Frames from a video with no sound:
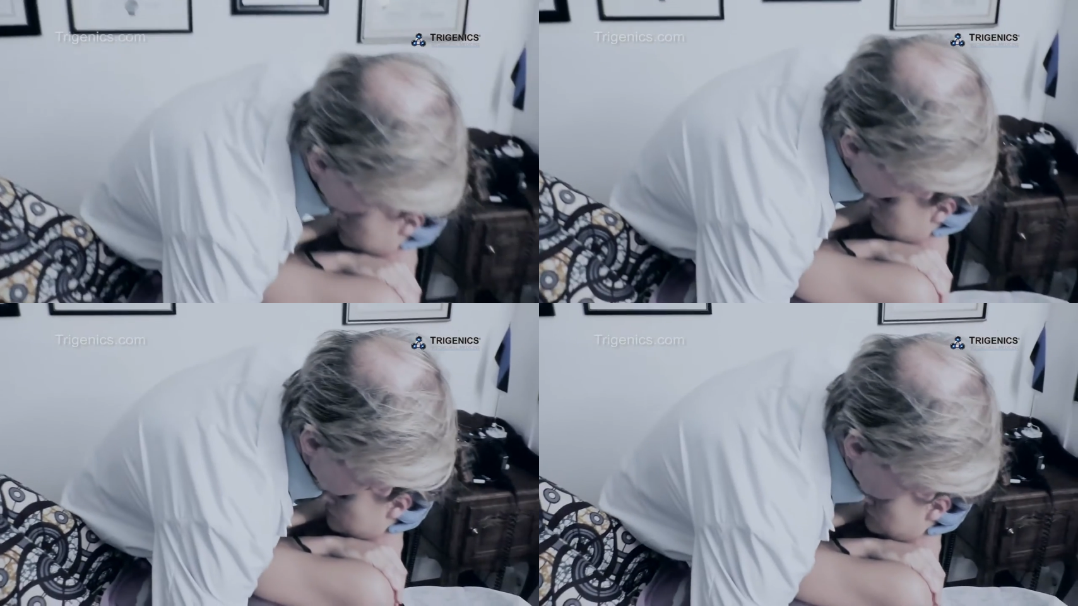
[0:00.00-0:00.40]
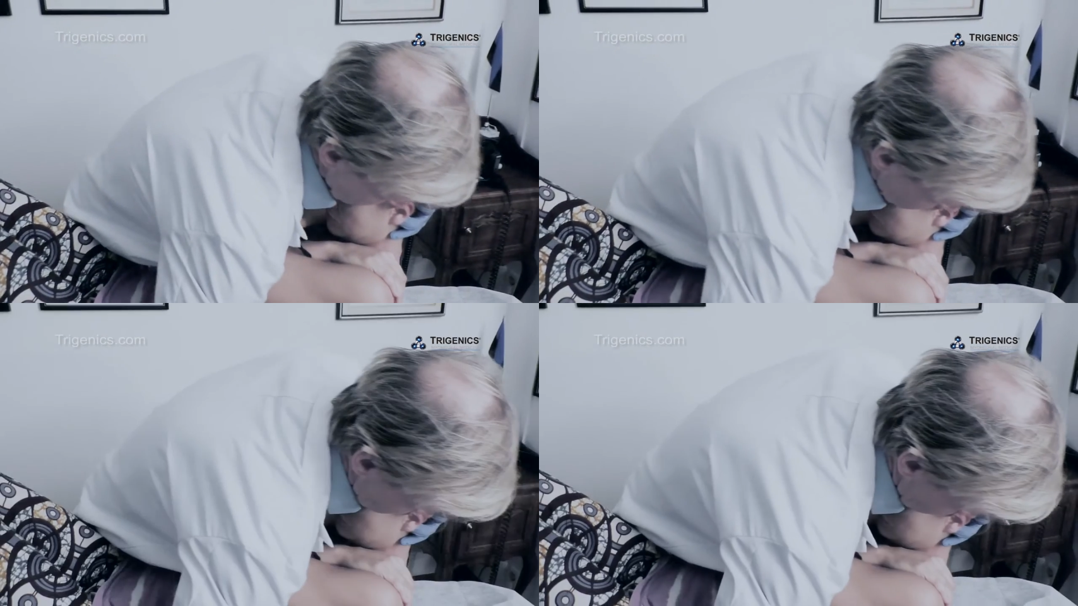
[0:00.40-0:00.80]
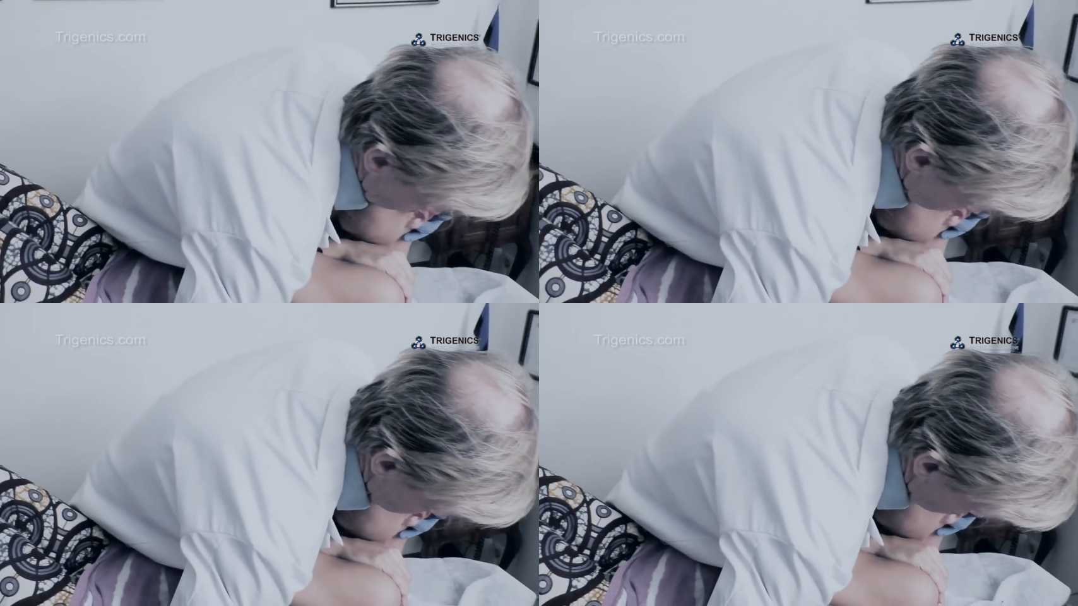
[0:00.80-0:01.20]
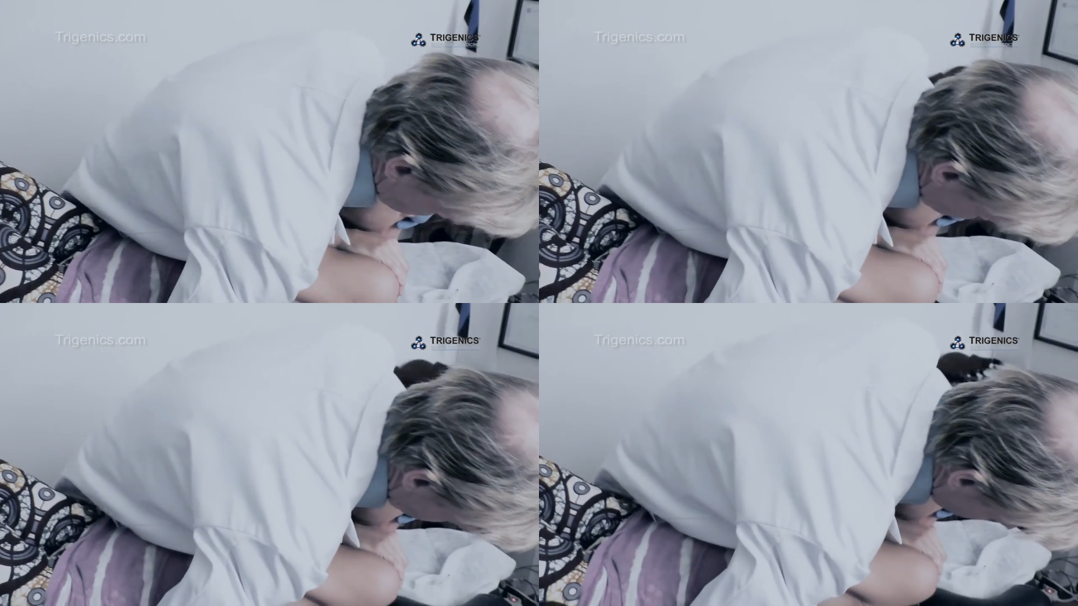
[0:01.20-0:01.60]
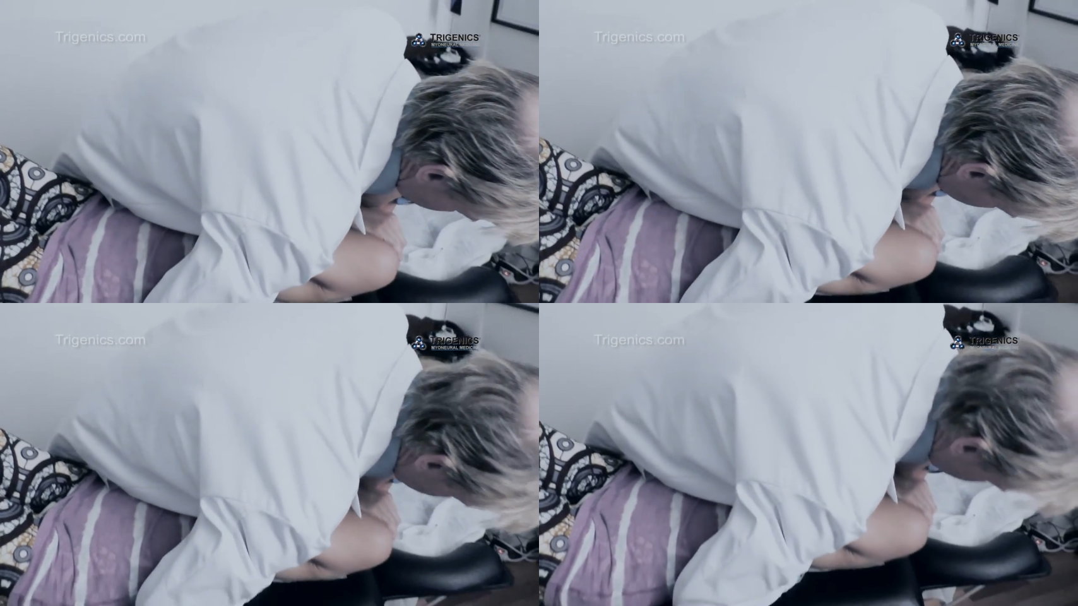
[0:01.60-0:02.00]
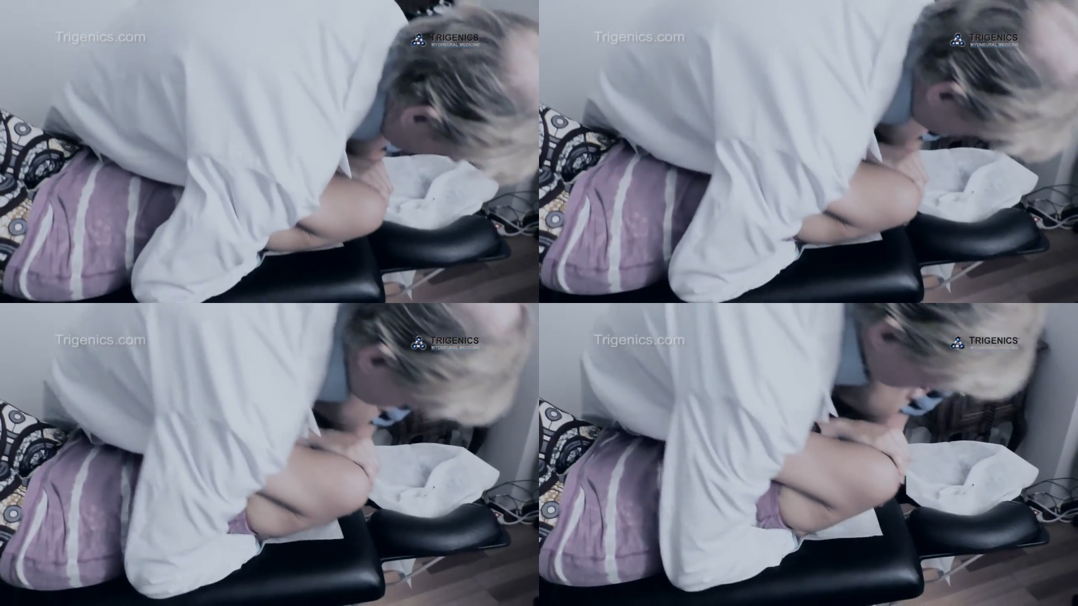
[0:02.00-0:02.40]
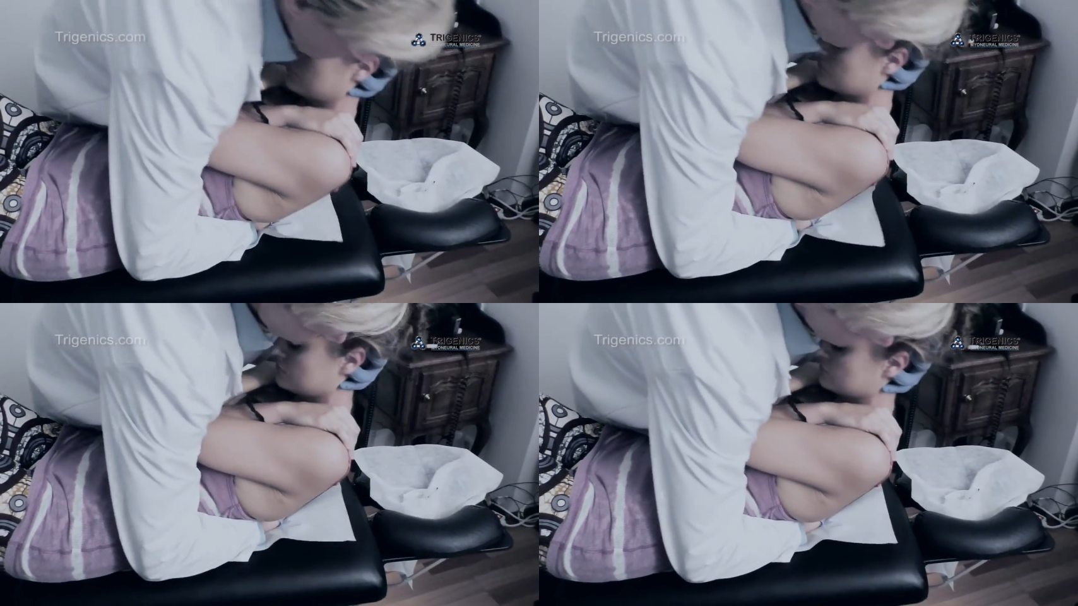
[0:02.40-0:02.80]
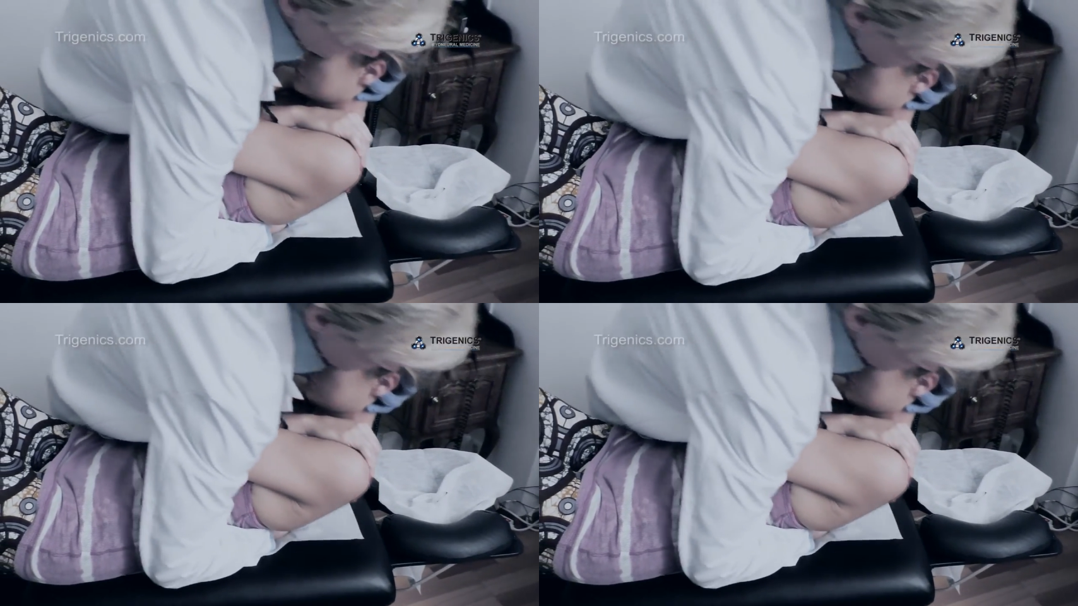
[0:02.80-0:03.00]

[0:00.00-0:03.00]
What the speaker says: No face is visible, so there are no lips to read.